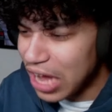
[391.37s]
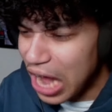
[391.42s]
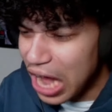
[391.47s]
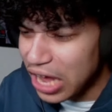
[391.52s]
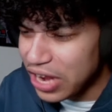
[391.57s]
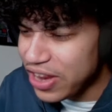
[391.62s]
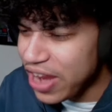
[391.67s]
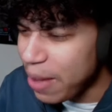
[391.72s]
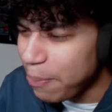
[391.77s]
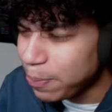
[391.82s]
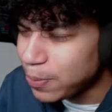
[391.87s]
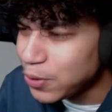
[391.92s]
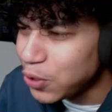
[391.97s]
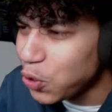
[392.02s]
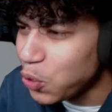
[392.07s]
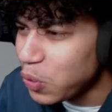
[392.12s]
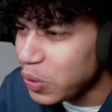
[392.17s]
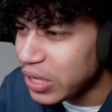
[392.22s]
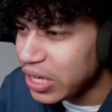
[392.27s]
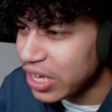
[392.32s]
A
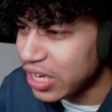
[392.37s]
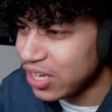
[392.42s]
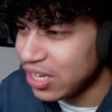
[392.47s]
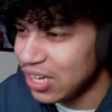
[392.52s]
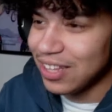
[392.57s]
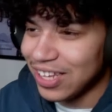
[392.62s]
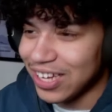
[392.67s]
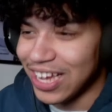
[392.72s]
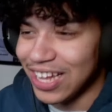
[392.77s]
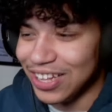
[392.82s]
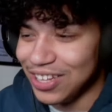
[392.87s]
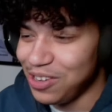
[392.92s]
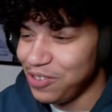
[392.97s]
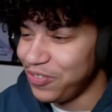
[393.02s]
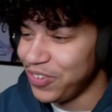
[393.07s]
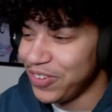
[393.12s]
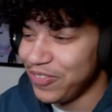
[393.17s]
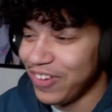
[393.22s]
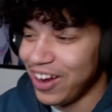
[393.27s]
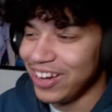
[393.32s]
Neptunian. Look at
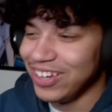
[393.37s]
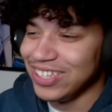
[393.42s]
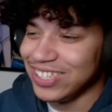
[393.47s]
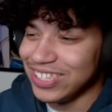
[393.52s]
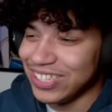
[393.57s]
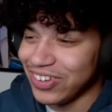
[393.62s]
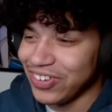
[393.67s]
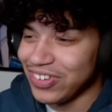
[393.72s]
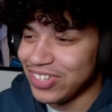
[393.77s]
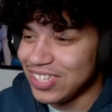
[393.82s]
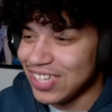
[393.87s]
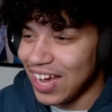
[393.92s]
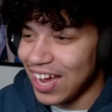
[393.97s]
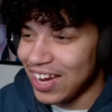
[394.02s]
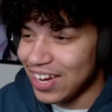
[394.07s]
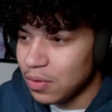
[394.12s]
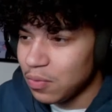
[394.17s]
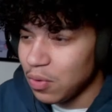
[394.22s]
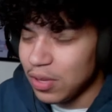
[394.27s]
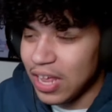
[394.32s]
Luffy, bro. He's so
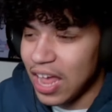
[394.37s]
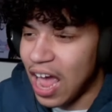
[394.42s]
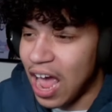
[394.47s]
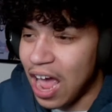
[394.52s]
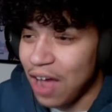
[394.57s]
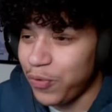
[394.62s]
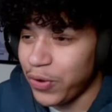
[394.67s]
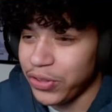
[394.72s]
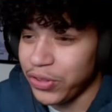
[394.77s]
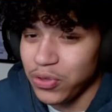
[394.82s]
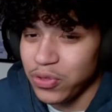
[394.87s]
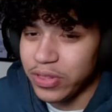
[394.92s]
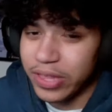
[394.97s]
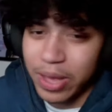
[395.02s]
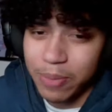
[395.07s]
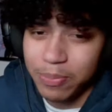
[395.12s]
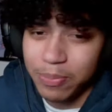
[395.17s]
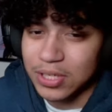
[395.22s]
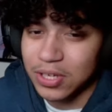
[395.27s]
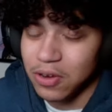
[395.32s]
excited. We're only halfway through the
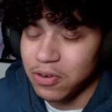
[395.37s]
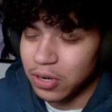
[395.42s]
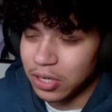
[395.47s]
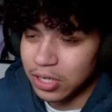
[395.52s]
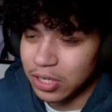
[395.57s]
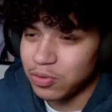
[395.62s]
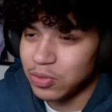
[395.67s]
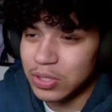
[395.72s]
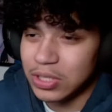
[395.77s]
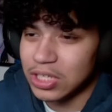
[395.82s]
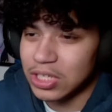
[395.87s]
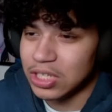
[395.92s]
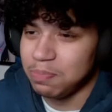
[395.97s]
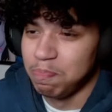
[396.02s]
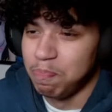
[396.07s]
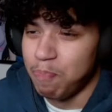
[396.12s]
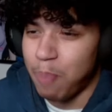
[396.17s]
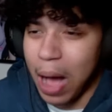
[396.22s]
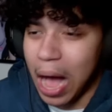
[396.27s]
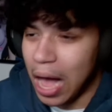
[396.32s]
episode and just
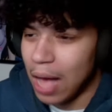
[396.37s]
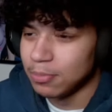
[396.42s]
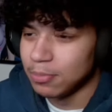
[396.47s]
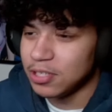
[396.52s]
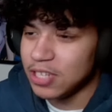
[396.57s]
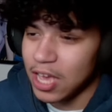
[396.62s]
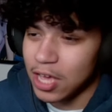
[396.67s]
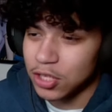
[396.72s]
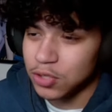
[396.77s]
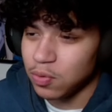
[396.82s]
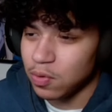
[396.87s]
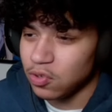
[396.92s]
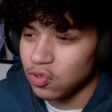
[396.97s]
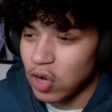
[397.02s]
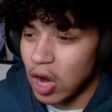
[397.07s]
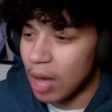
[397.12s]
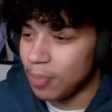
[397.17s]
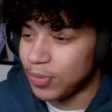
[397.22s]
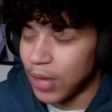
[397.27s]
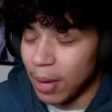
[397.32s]
bombshells were
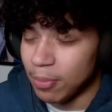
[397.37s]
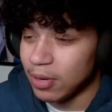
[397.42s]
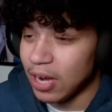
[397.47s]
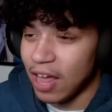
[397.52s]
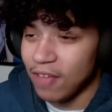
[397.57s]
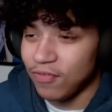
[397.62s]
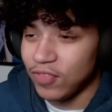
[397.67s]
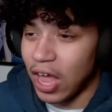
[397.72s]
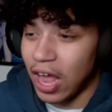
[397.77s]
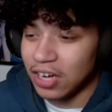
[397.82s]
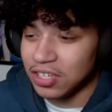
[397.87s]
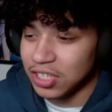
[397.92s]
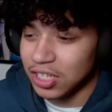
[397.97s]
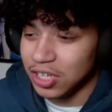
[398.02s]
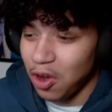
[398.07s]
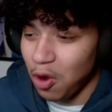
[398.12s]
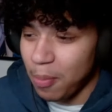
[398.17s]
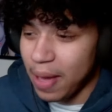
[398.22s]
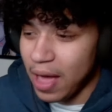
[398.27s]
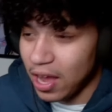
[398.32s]
dropped. I'm gonna have to actually
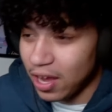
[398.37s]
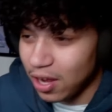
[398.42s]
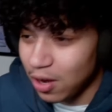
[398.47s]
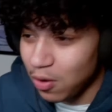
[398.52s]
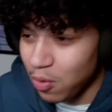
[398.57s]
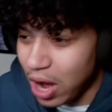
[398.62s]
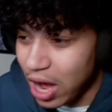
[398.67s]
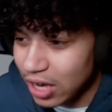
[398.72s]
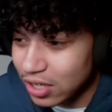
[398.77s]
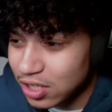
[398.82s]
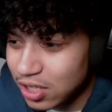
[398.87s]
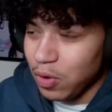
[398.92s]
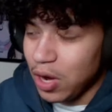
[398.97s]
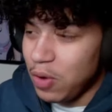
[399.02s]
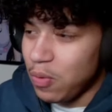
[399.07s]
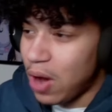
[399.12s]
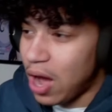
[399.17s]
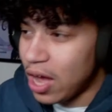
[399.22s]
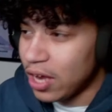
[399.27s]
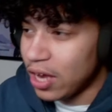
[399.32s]
go back and watch.
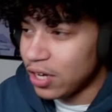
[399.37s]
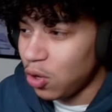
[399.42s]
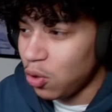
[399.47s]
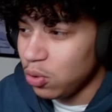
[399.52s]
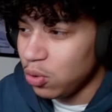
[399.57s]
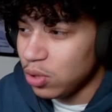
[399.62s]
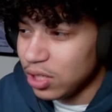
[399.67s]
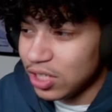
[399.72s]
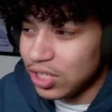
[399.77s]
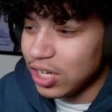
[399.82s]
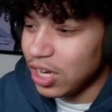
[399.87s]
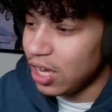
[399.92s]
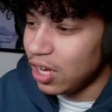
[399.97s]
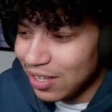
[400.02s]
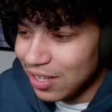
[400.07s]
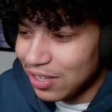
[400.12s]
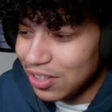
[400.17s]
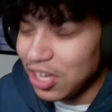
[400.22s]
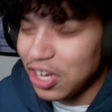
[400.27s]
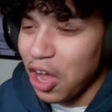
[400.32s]
Rewatch. Holy shit.
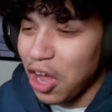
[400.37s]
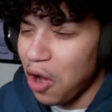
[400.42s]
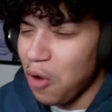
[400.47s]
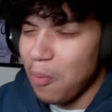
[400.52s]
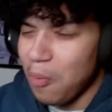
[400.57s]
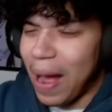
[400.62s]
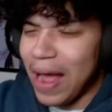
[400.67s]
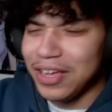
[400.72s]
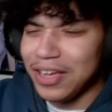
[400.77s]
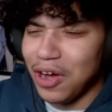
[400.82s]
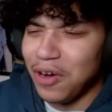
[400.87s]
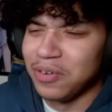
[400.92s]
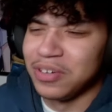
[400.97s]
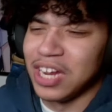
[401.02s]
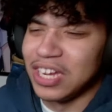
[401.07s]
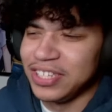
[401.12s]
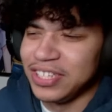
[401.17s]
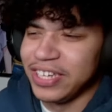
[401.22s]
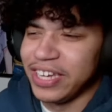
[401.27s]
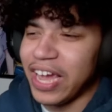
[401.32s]
The goat, my goat
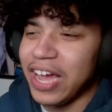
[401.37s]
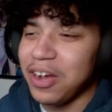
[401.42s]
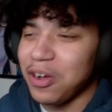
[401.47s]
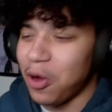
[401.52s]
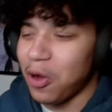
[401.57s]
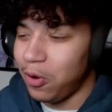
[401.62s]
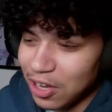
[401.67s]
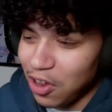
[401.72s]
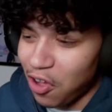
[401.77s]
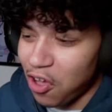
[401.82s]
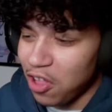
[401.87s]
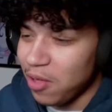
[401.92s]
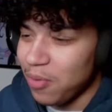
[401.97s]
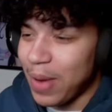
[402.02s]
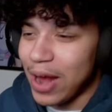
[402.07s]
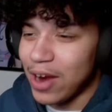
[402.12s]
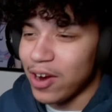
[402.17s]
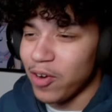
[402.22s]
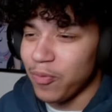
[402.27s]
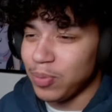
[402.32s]
doesn't get cold. All a
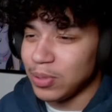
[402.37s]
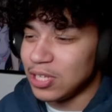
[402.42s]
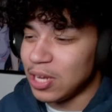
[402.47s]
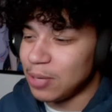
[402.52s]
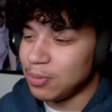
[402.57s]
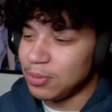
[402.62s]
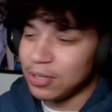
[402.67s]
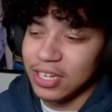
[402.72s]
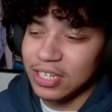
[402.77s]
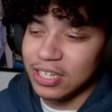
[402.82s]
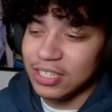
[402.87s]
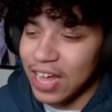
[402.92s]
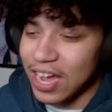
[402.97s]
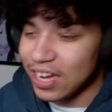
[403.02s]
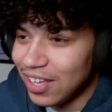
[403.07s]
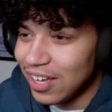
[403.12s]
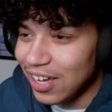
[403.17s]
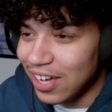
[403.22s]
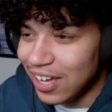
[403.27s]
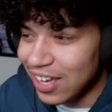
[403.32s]
matter of perception.
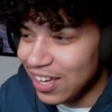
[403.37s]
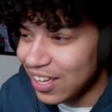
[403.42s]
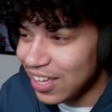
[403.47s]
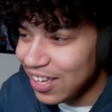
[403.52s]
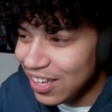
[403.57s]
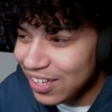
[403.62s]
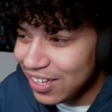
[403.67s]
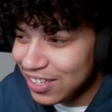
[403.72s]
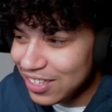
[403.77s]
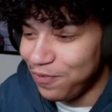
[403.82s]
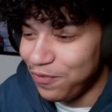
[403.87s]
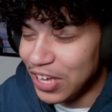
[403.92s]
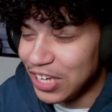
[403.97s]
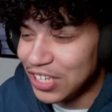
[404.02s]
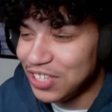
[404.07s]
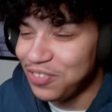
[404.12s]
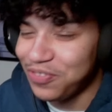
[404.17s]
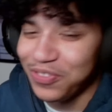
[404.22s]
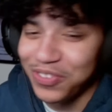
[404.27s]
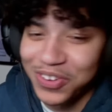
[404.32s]
Exactly. Huh?
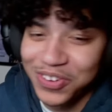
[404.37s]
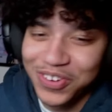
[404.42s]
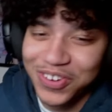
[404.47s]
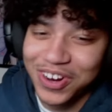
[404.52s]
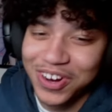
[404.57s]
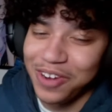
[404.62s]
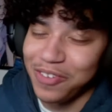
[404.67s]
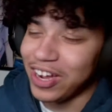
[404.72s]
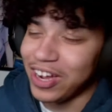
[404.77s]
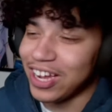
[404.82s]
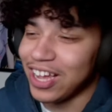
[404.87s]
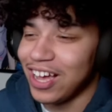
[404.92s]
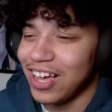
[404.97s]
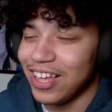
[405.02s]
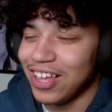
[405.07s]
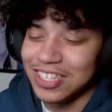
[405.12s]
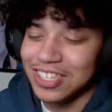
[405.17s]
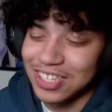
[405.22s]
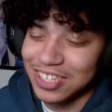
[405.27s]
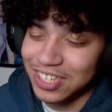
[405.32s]
Fish food. Oh my
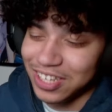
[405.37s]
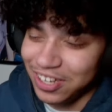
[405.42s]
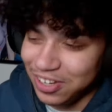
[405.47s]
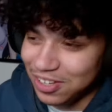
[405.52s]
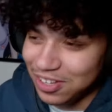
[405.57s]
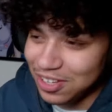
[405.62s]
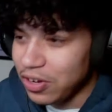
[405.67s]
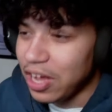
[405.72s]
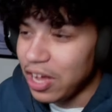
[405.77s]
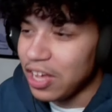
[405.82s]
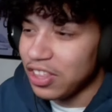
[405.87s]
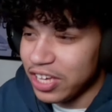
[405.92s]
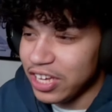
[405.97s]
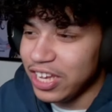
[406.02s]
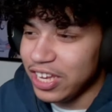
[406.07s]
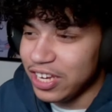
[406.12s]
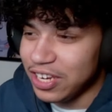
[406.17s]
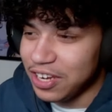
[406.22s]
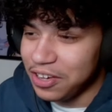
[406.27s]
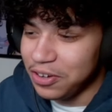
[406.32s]
god, these two. I think
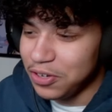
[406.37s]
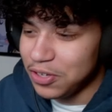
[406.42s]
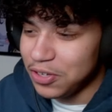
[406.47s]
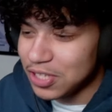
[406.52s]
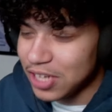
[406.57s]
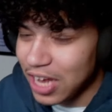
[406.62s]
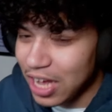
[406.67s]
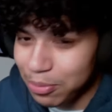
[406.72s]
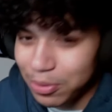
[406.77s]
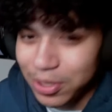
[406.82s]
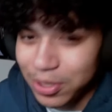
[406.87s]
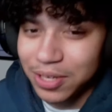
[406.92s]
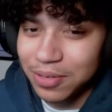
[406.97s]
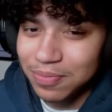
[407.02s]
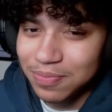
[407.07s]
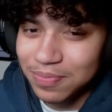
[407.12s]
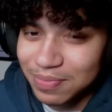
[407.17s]
he knows, Nami.